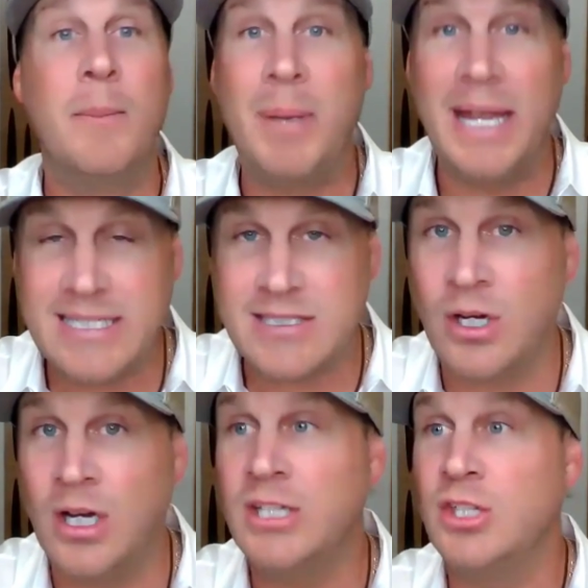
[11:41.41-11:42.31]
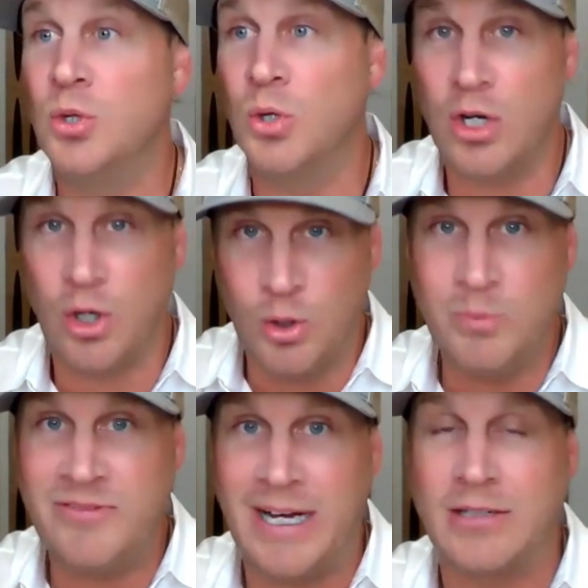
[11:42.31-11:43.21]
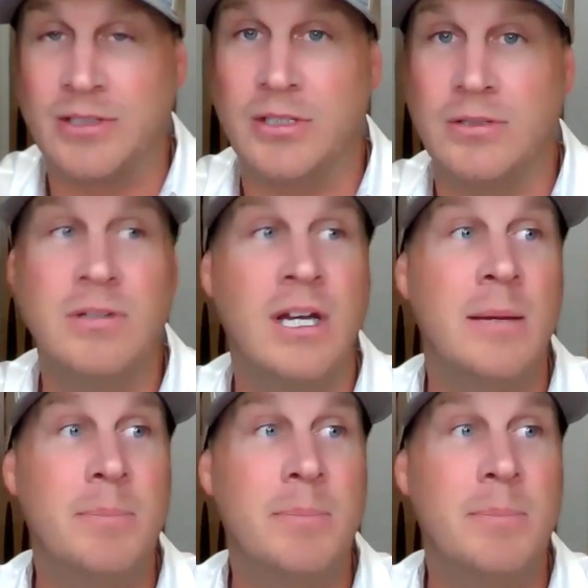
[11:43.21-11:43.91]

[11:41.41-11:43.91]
based on your home value,